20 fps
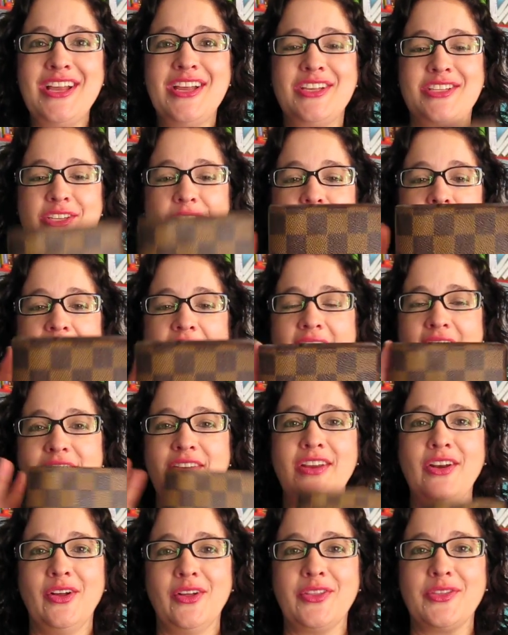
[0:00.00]
So
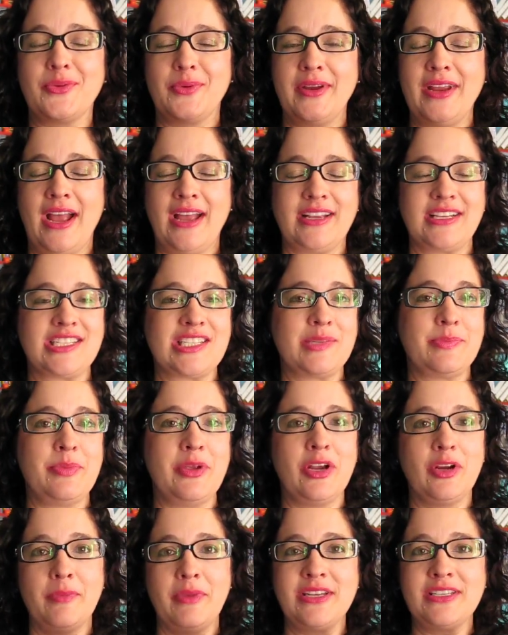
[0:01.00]
having all three, I
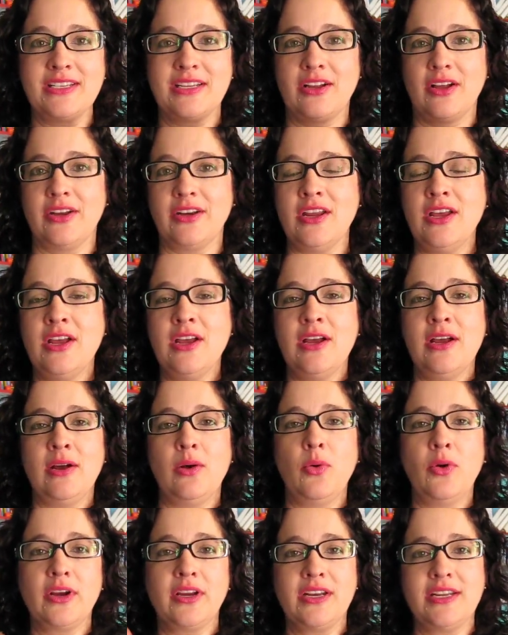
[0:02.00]
experimented on
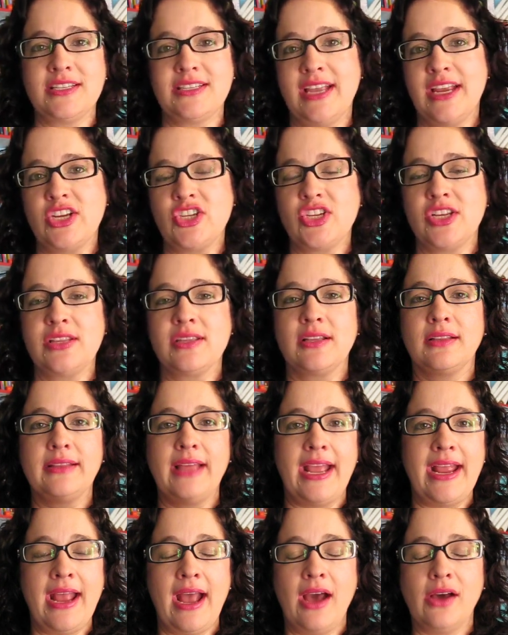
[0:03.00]
organization, the
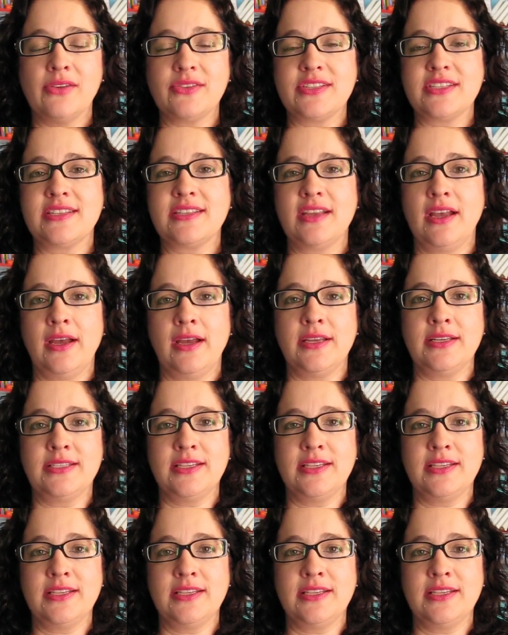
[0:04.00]
layouts, uh,